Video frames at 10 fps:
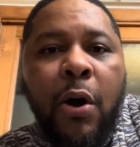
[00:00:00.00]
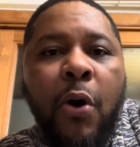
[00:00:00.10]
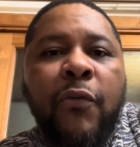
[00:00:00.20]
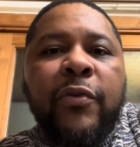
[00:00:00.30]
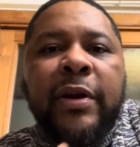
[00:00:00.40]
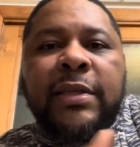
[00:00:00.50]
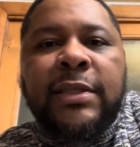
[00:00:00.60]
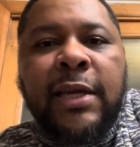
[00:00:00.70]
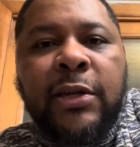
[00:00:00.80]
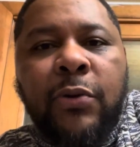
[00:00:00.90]

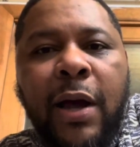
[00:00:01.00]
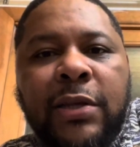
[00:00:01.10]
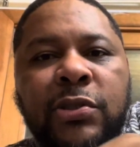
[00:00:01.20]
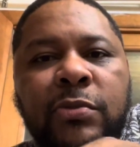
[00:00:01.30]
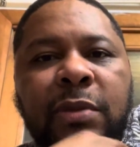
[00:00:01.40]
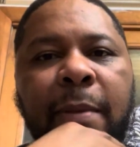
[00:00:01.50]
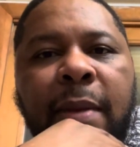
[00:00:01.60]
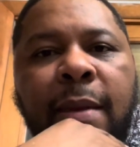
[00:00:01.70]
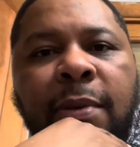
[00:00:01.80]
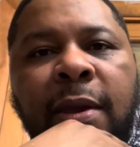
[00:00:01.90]
overextend? Do I assume that
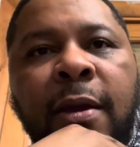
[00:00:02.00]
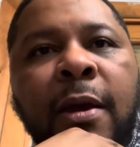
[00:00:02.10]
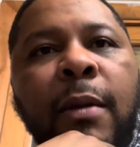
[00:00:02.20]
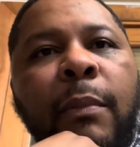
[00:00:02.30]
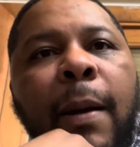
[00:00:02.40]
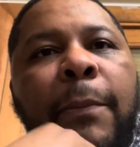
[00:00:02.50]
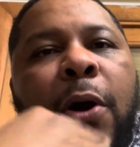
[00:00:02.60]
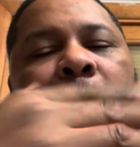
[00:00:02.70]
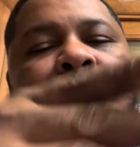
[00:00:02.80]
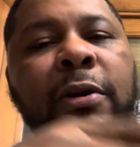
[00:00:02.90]
maybe my
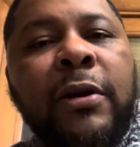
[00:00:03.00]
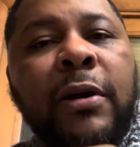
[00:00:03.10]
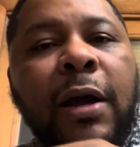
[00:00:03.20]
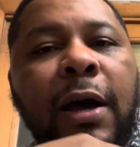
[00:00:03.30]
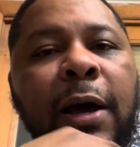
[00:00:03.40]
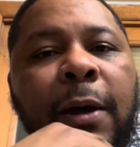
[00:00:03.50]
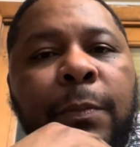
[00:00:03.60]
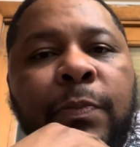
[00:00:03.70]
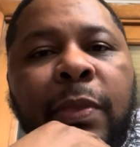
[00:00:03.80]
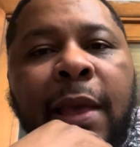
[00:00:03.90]
partner
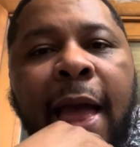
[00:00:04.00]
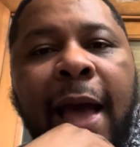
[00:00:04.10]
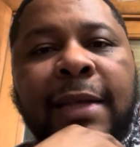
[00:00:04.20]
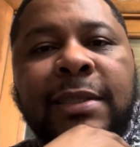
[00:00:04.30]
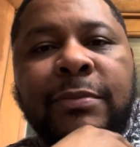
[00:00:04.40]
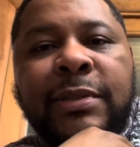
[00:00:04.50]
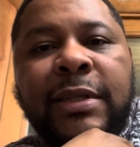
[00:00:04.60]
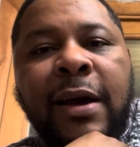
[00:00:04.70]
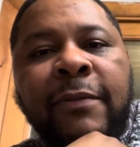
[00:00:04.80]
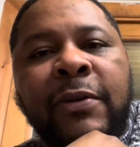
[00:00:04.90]
has some
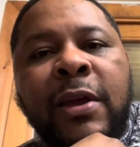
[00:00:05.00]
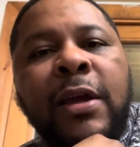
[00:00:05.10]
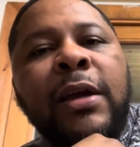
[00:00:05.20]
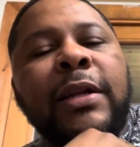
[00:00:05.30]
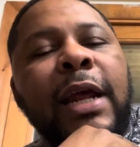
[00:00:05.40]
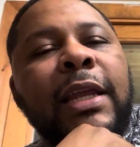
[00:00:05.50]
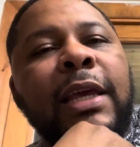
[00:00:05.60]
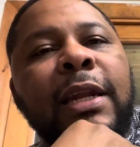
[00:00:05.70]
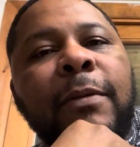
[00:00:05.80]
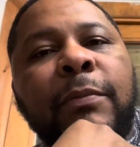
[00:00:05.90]
stuff that
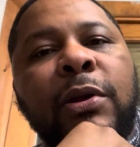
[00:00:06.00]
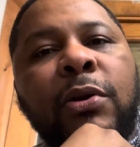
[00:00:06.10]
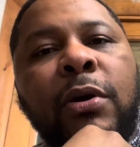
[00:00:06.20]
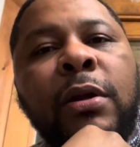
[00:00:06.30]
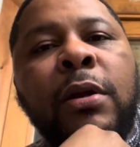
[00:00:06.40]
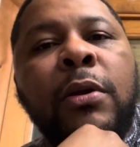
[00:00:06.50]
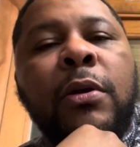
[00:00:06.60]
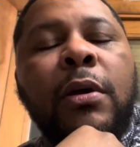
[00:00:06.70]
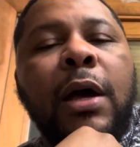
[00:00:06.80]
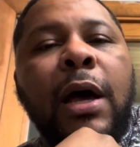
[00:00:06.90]
he didn't bid on?
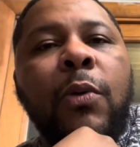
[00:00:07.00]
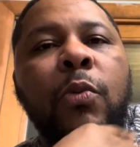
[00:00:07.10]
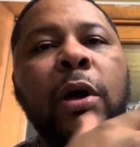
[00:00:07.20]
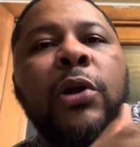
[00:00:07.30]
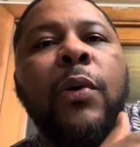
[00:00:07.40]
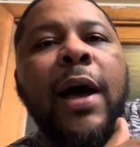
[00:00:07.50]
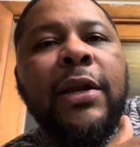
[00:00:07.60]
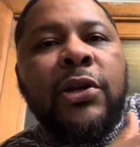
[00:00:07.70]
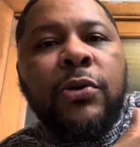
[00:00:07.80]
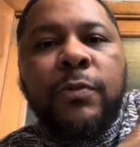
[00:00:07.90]
What do I
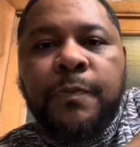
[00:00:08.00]
do?